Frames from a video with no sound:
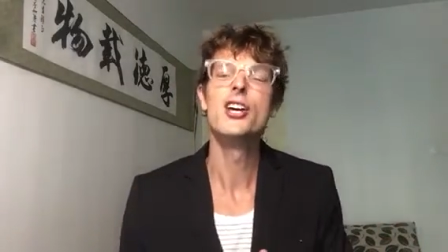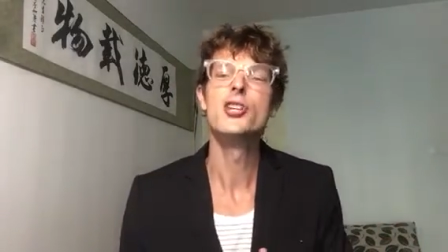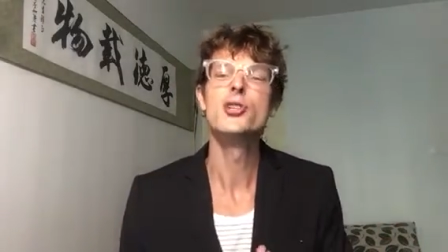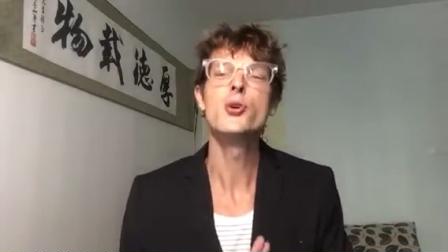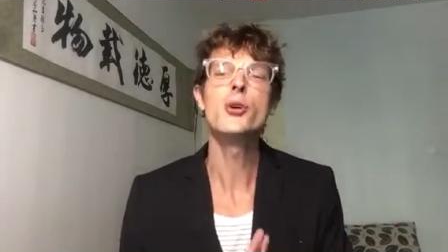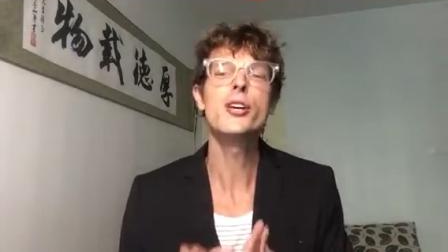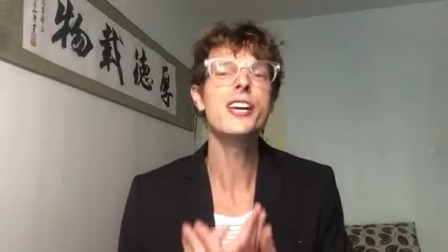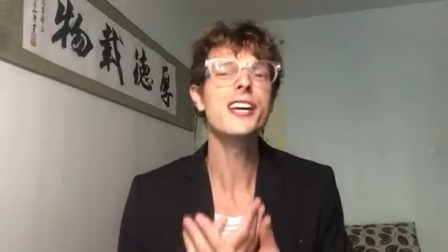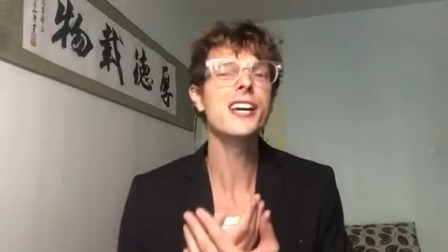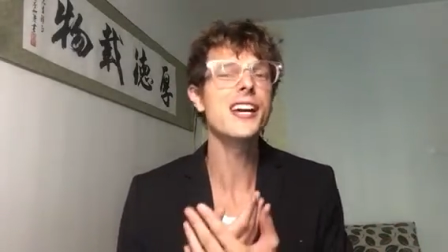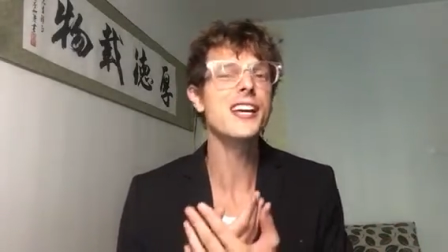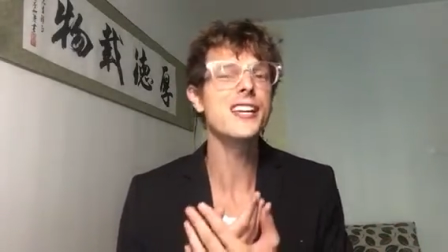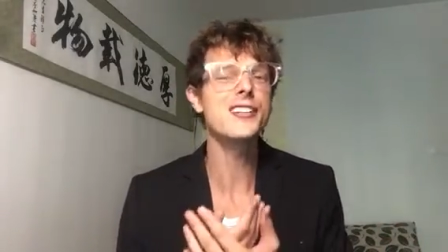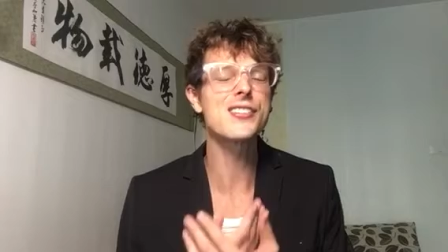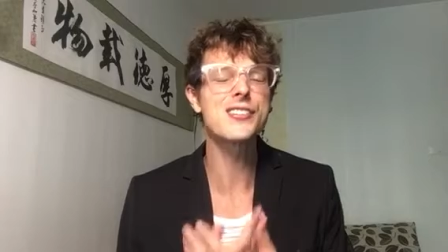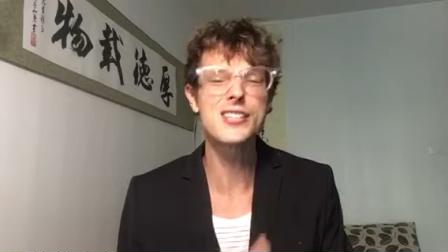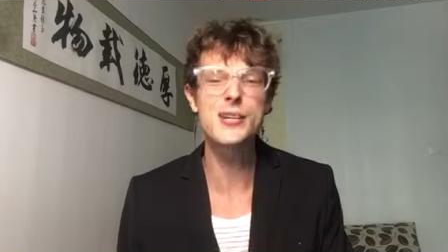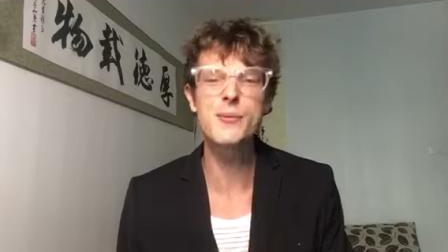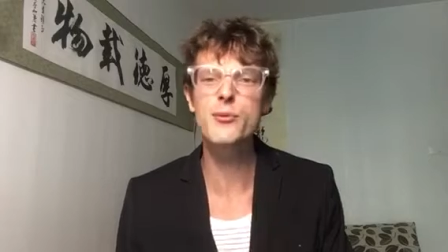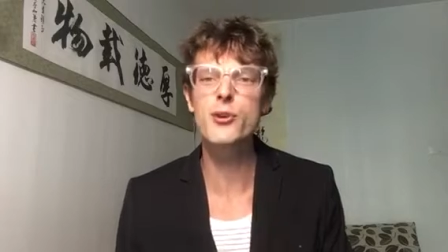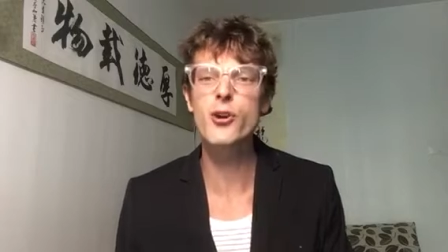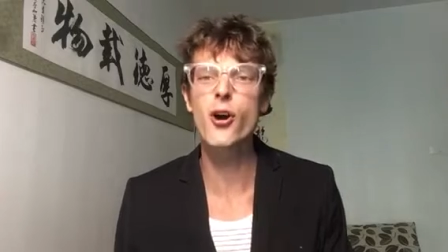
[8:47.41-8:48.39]
You can get a
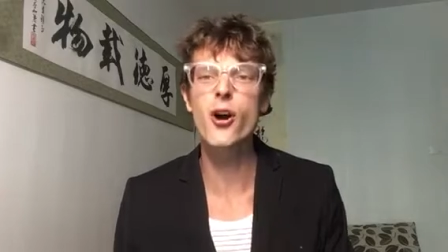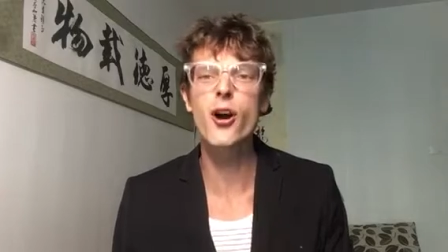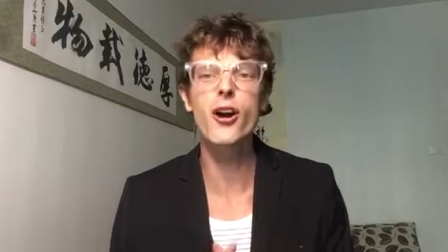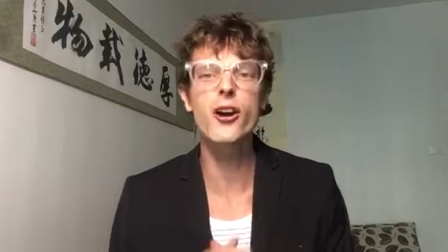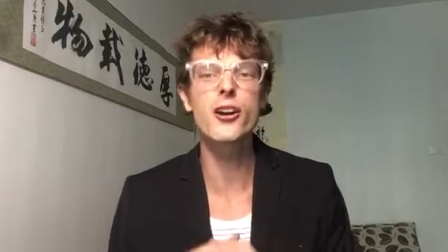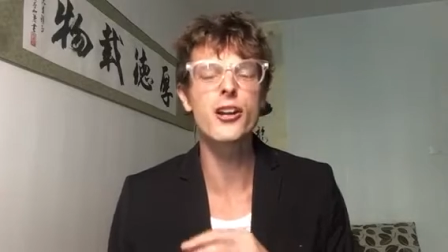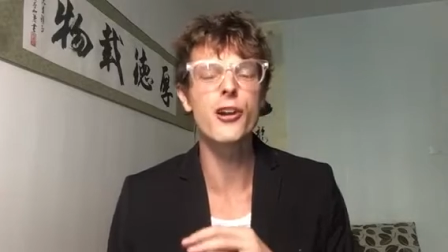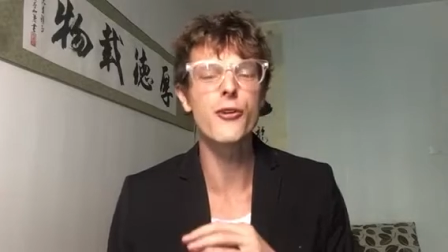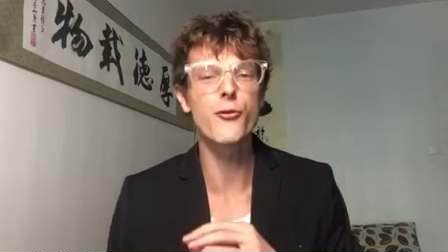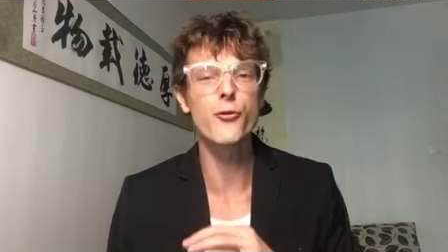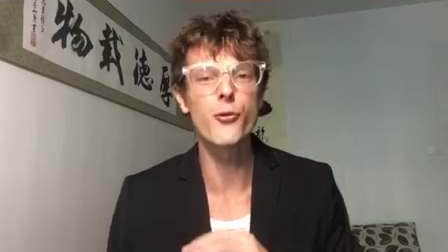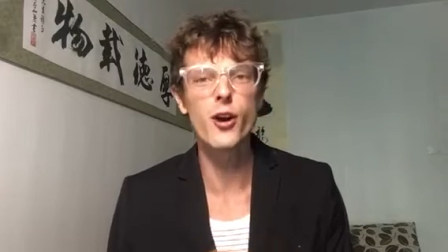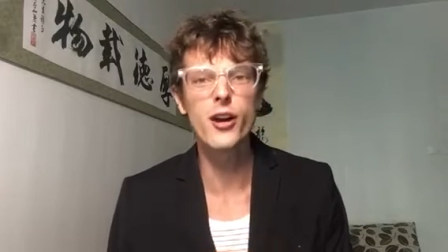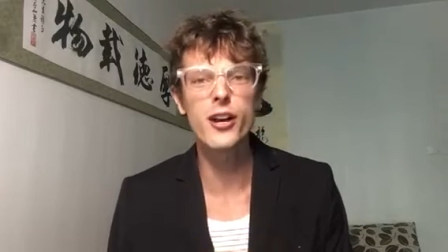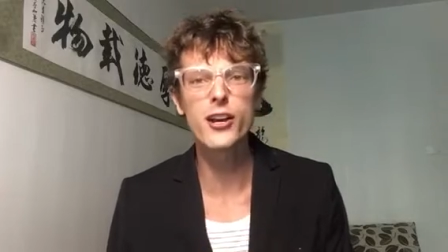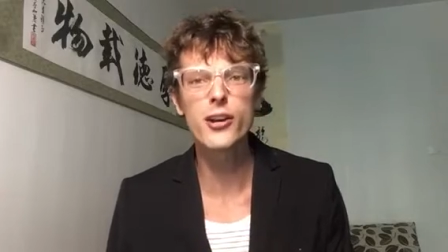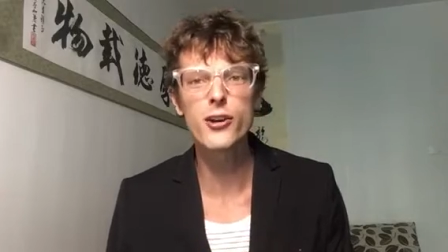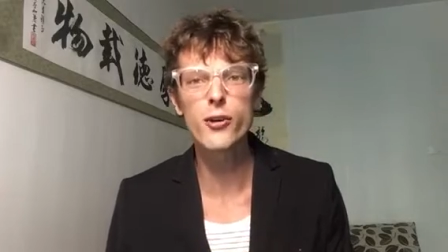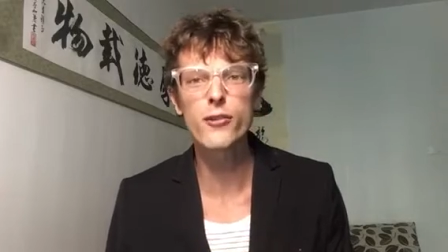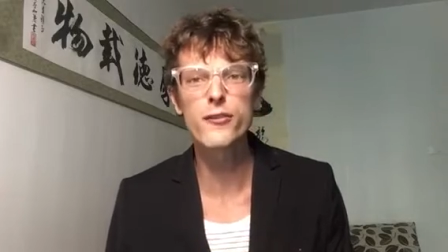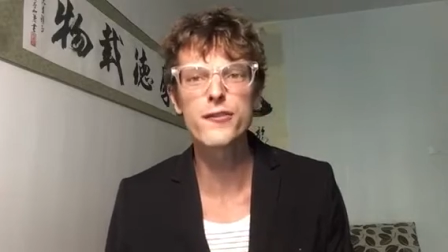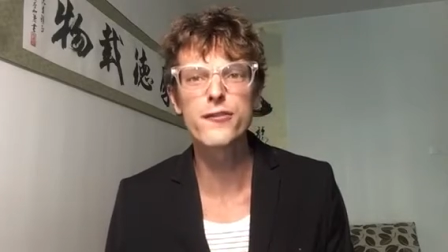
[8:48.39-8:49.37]
SIM card and run
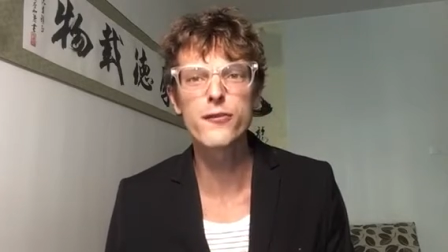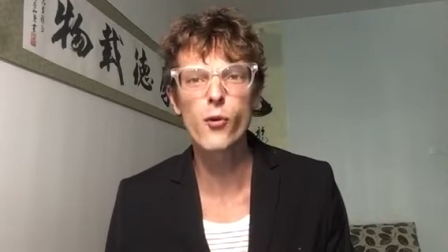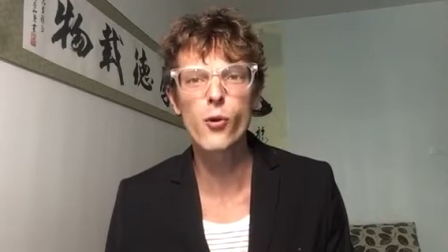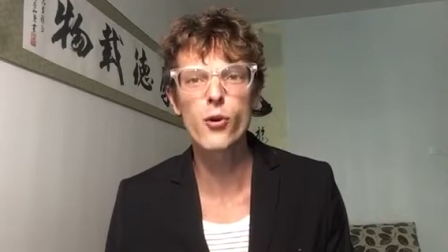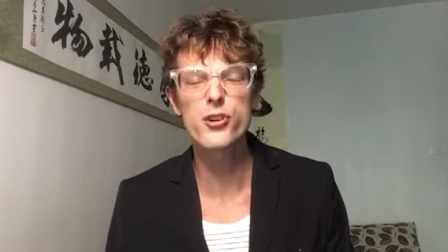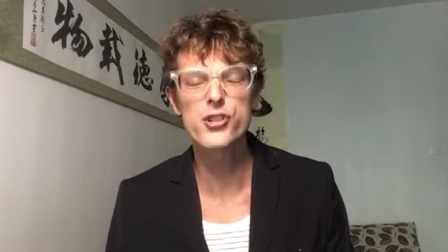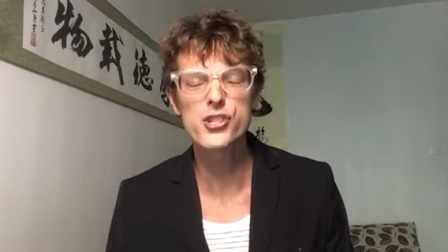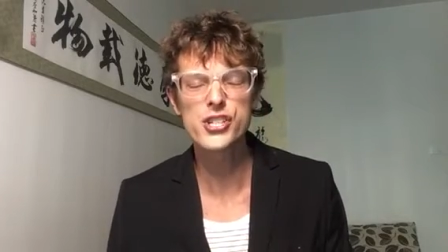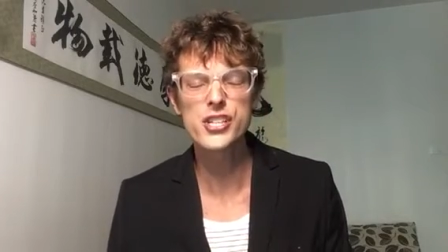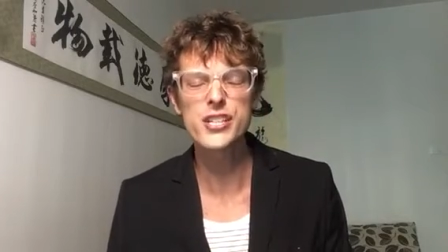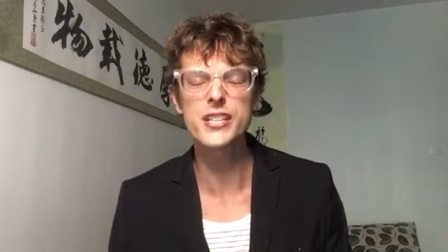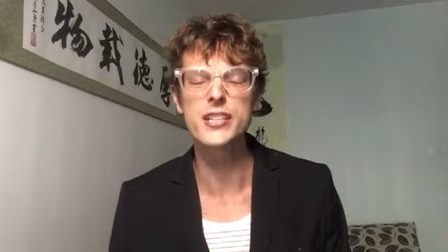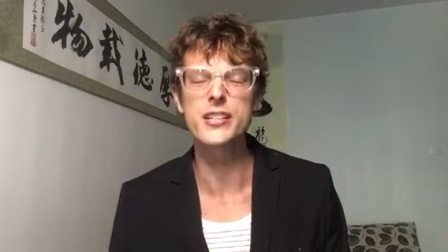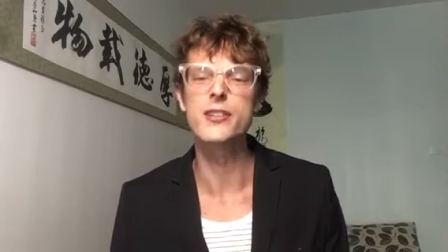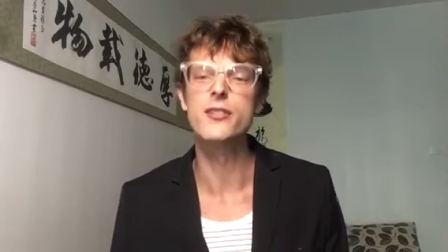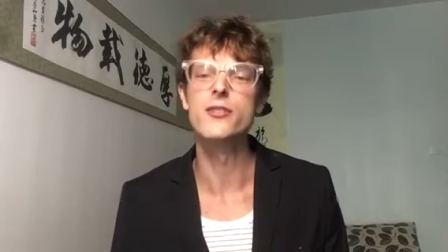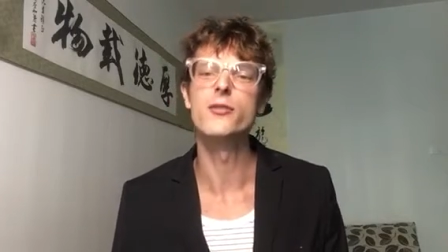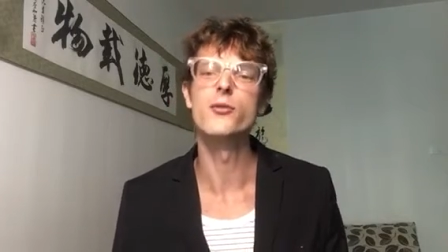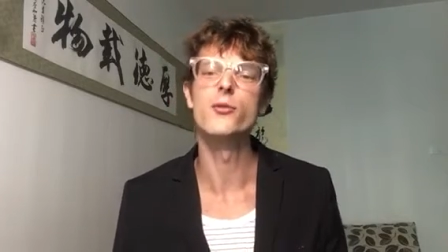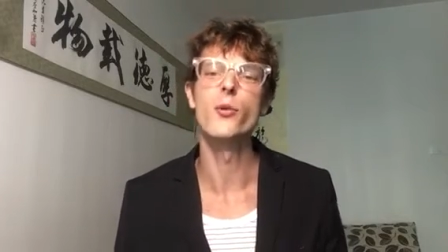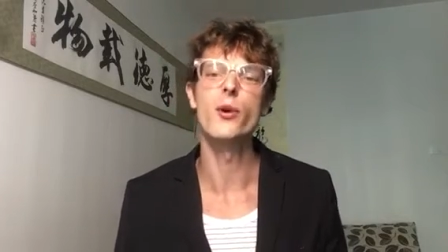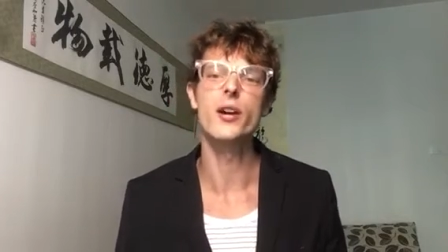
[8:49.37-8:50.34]
it on 4G,
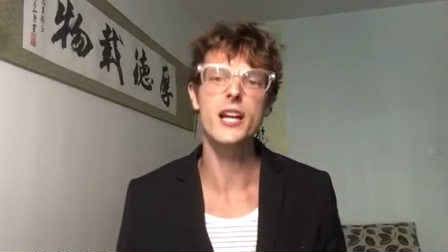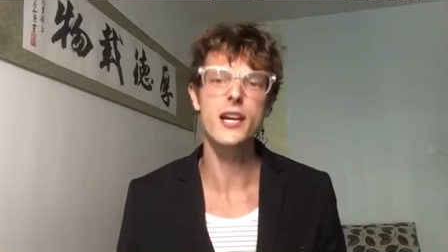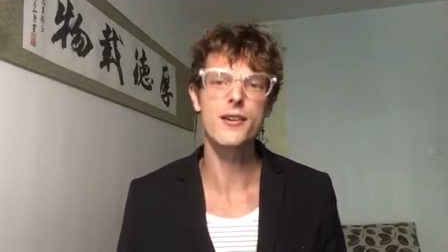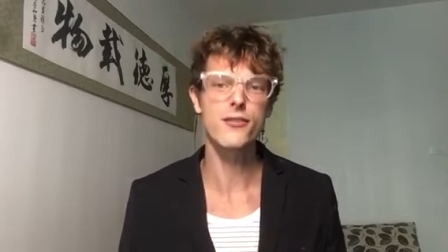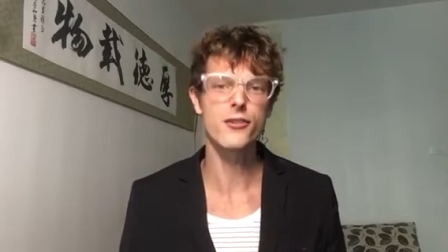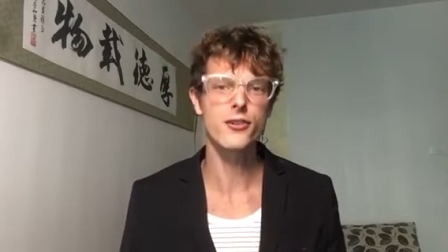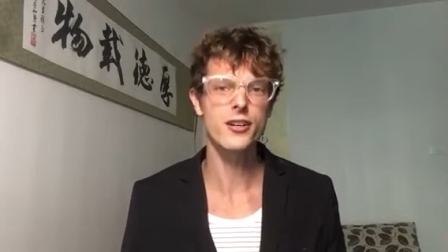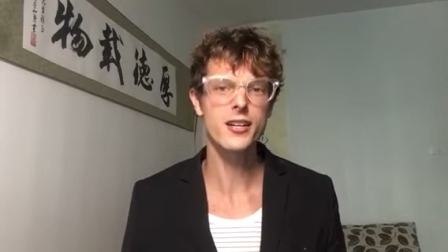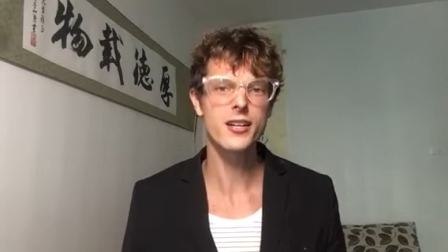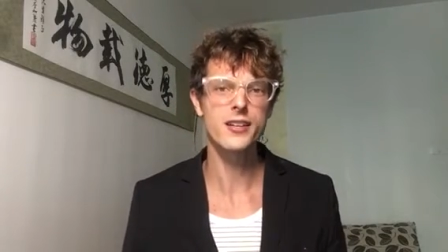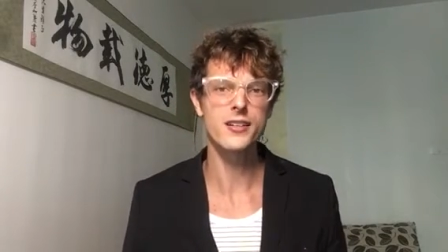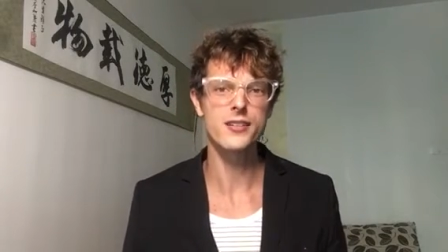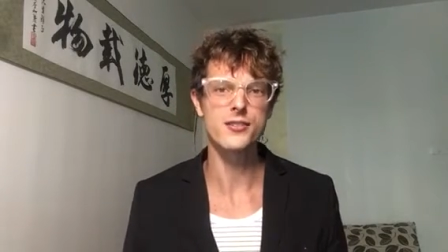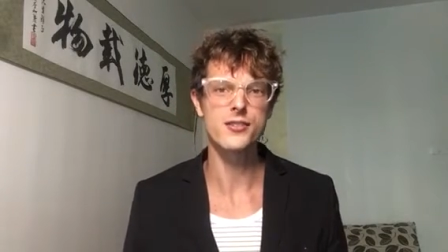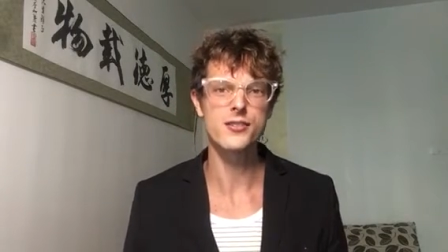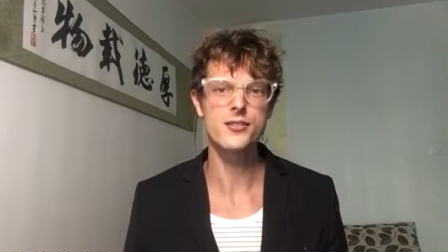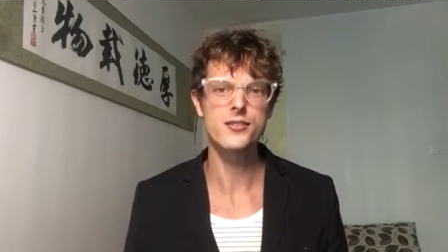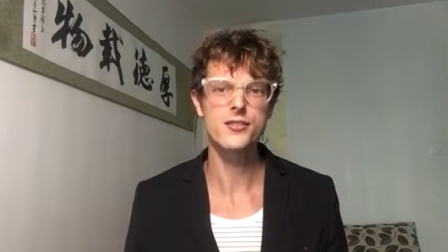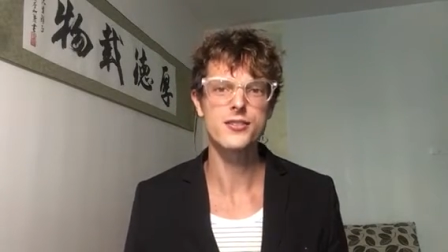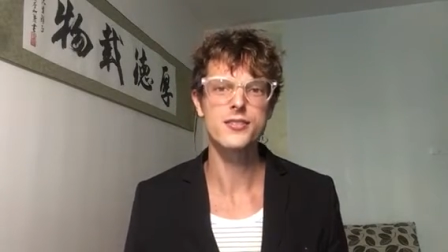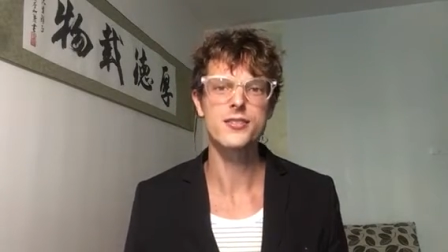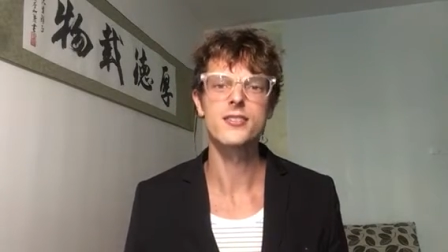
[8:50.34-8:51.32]
whatever it
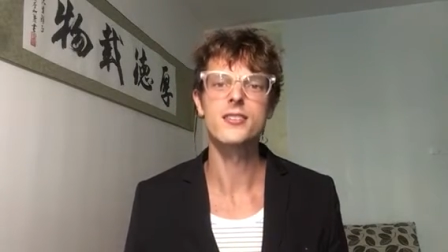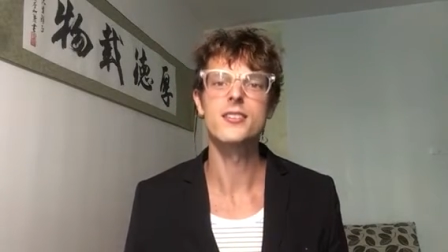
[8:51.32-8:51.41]
is.